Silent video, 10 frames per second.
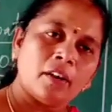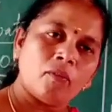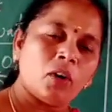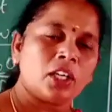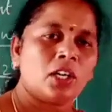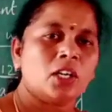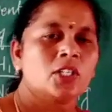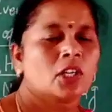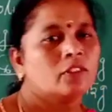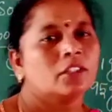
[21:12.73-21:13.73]
water
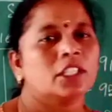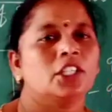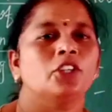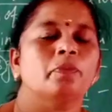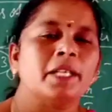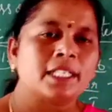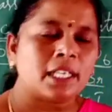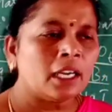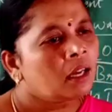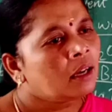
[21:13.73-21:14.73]
also converted into plus
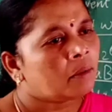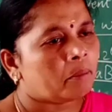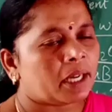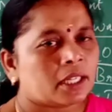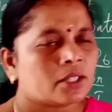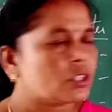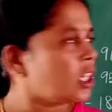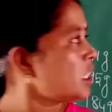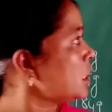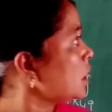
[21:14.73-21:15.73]
and minus
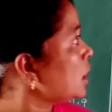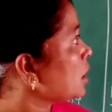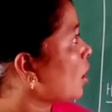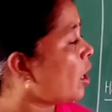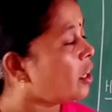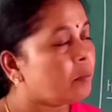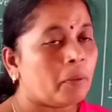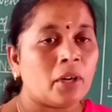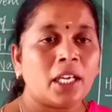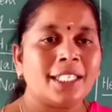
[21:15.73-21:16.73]
charge. In
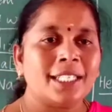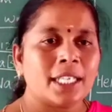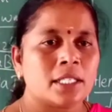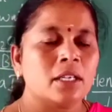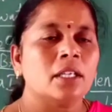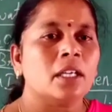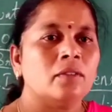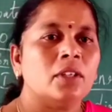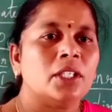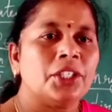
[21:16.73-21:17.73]
non-polar it does not
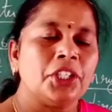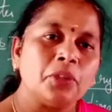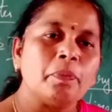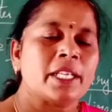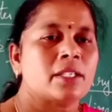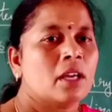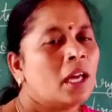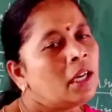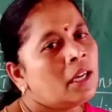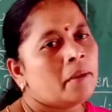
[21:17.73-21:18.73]
converted into plus
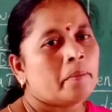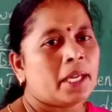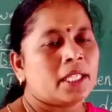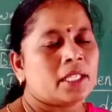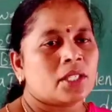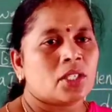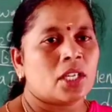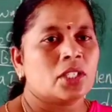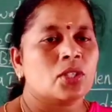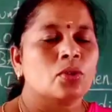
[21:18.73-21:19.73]
or minus
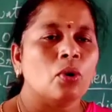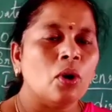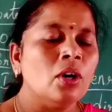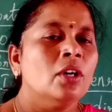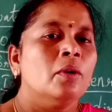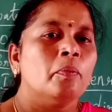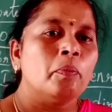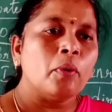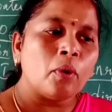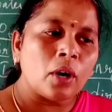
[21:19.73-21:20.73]
charge. So
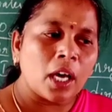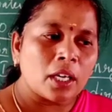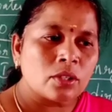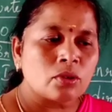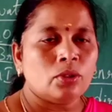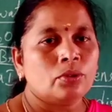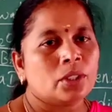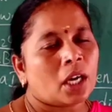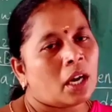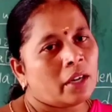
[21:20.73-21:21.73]
polar
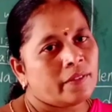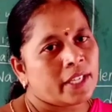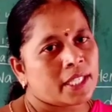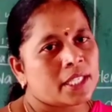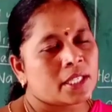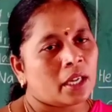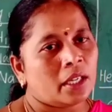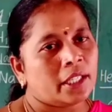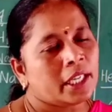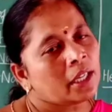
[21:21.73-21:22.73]
solute always
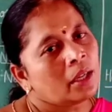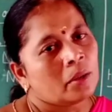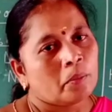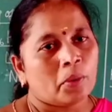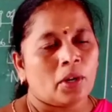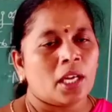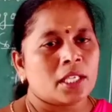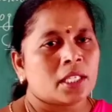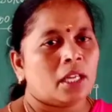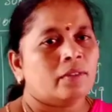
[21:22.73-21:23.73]
dissolved in
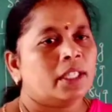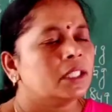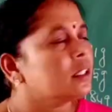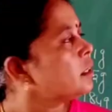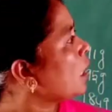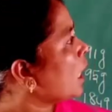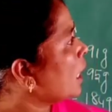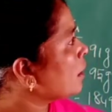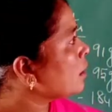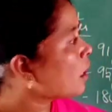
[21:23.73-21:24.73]
polar solvent
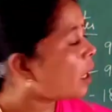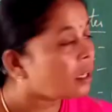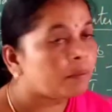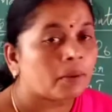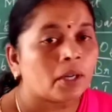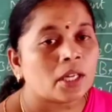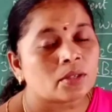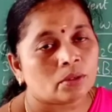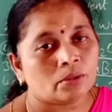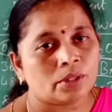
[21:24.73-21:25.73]
and non-polar
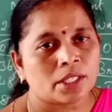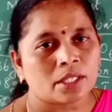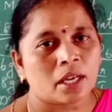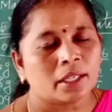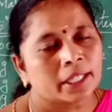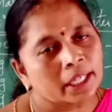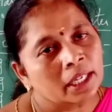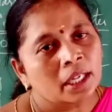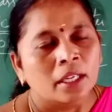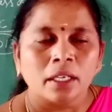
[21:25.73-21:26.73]
solute dissolved
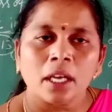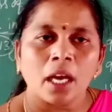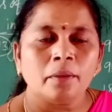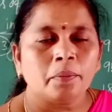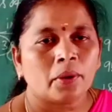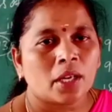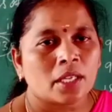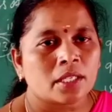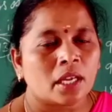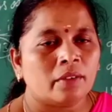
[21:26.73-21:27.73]
in
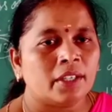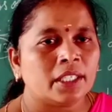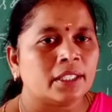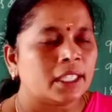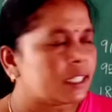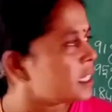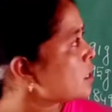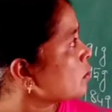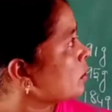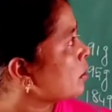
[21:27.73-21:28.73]
non-polar solvent. That
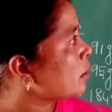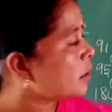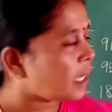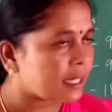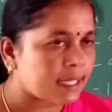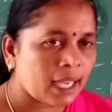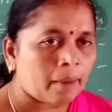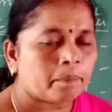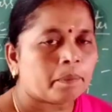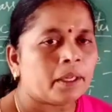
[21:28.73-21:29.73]
is
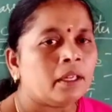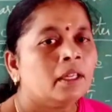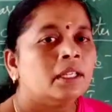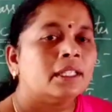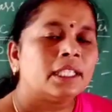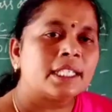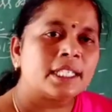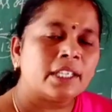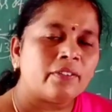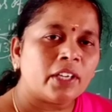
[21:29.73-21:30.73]
example that
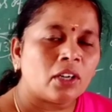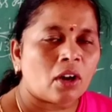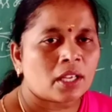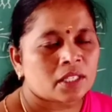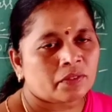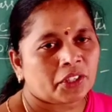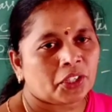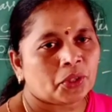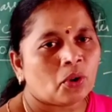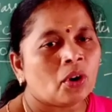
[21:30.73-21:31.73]
is given last
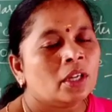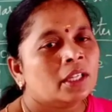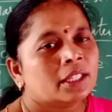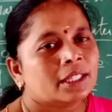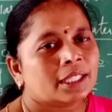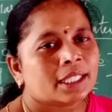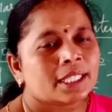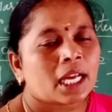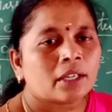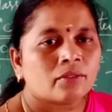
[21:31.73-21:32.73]
video, that
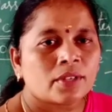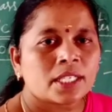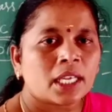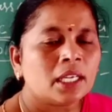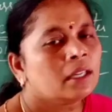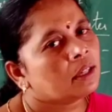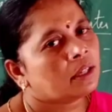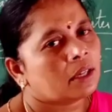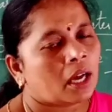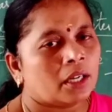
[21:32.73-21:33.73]
is aqueous
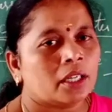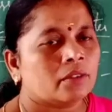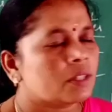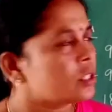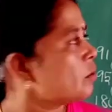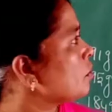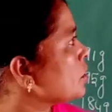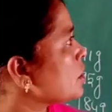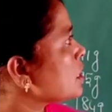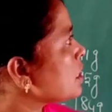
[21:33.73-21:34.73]
and non-aqueous
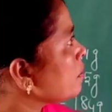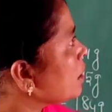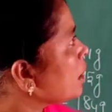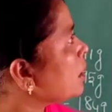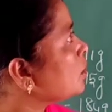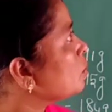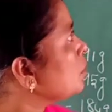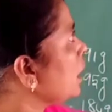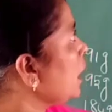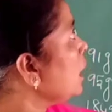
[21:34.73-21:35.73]
solution, similar to
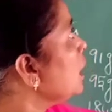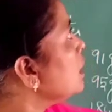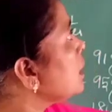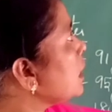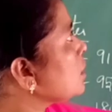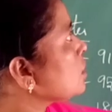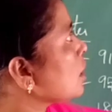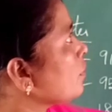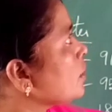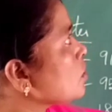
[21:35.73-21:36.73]
the
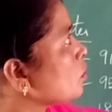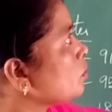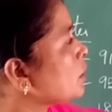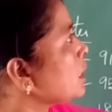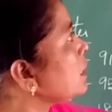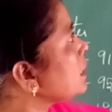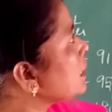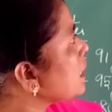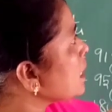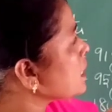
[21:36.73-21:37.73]
nature of the solution.
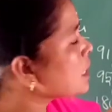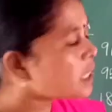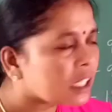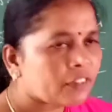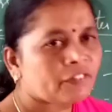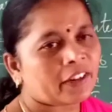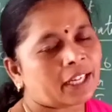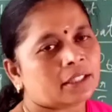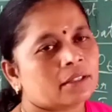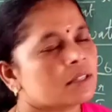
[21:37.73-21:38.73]
These three
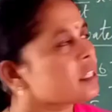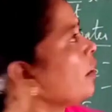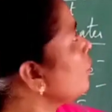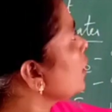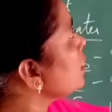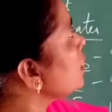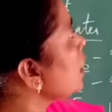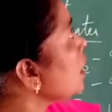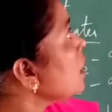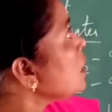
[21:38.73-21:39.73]
factors affect
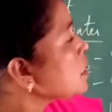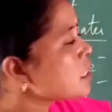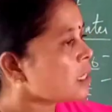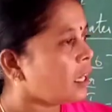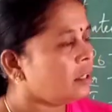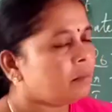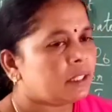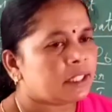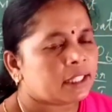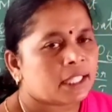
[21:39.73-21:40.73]
the
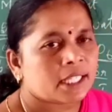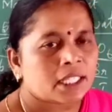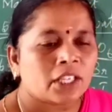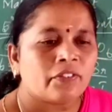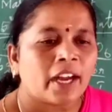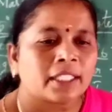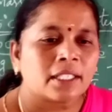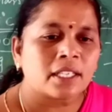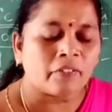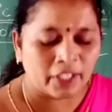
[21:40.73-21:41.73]
solubility. These three
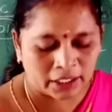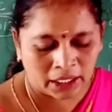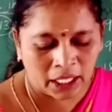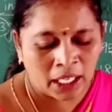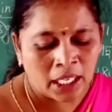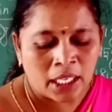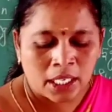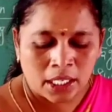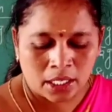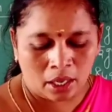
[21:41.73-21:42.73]
factors affect
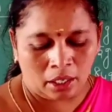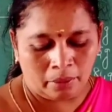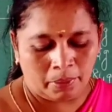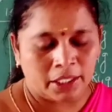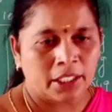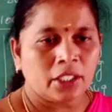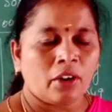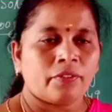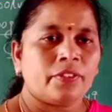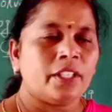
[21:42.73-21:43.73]
the solubility
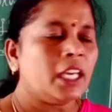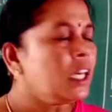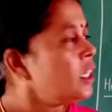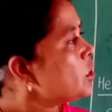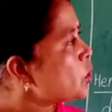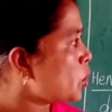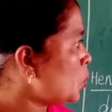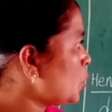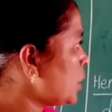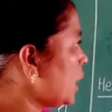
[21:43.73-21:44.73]
of the
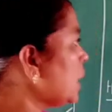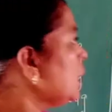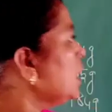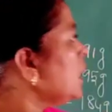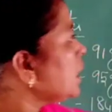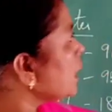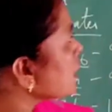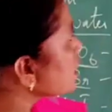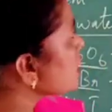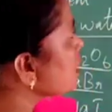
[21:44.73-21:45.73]
solution.
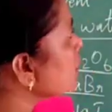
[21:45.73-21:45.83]
Next,